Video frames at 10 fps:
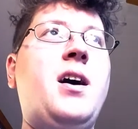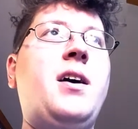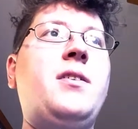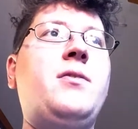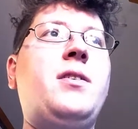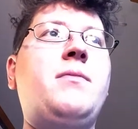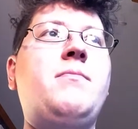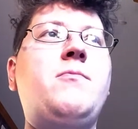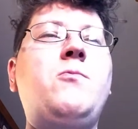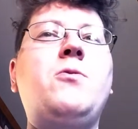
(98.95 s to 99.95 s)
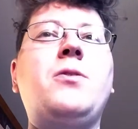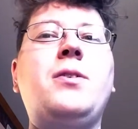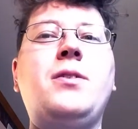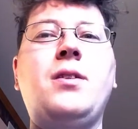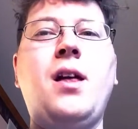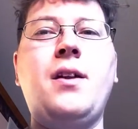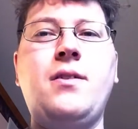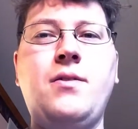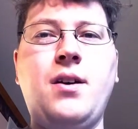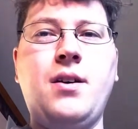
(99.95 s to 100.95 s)
I know I worried a lot of
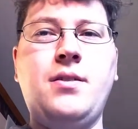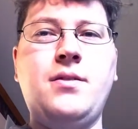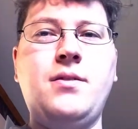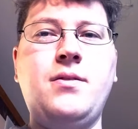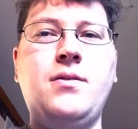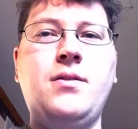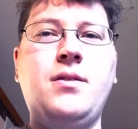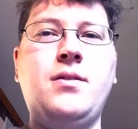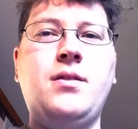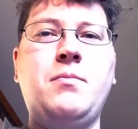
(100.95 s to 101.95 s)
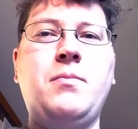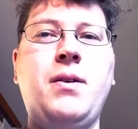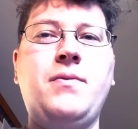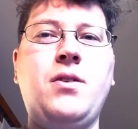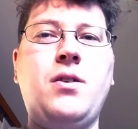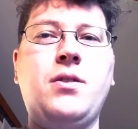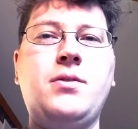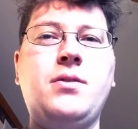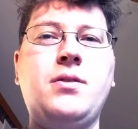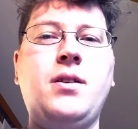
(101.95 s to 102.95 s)
you guys in some of my
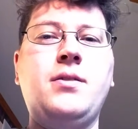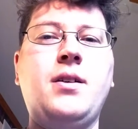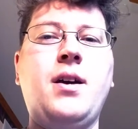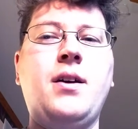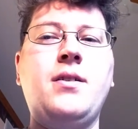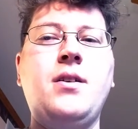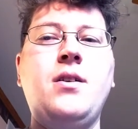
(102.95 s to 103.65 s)
vlogs because I got